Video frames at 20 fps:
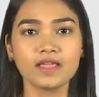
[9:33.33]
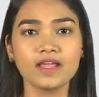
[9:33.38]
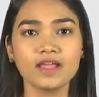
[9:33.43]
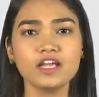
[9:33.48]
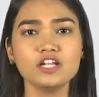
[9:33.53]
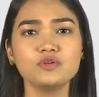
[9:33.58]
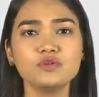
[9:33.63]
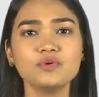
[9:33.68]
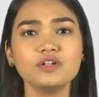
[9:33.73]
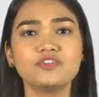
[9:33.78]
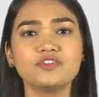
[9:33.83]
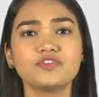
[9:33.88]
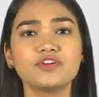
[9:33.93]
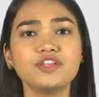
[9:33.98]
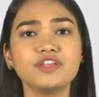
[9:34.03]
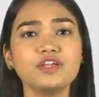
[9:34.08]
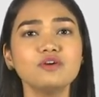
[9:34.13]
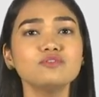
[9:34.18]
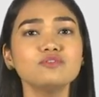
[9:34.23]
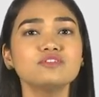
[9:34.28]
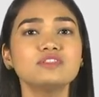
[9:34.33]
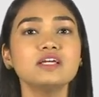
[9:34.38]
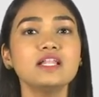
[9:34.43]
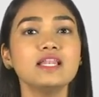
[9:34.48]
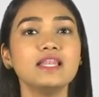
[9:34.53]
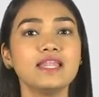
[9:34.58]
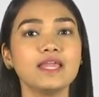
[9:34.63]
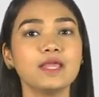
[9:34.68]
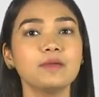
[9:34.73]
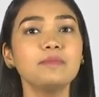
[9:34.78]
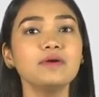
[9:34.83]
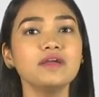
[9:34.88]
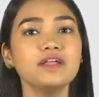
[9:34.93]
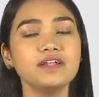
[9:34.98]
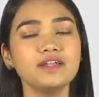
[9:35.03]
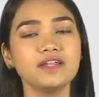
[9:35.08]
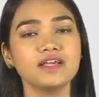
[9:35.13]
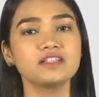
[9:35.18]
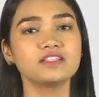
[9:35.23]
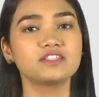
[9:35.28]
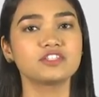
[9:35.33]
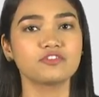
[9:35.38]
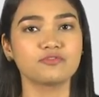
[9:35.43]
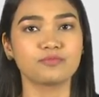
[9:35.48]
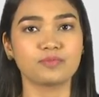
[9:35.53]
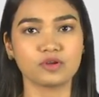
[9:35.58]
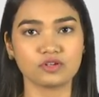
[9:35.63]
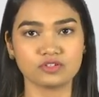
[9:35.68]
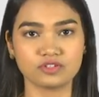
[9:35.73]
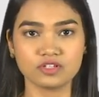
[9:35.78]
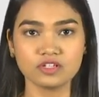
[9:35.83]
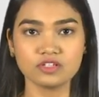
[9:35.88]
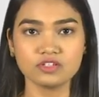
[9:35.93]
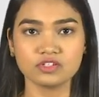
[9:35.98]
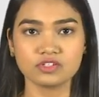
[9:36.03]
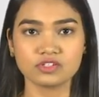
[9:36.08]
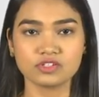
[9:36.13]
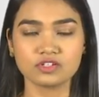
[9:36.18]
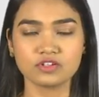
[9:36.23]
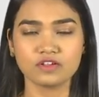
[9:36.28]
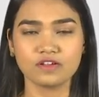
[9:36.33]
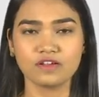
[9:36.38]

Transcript: It will reduce the labor-intensive process.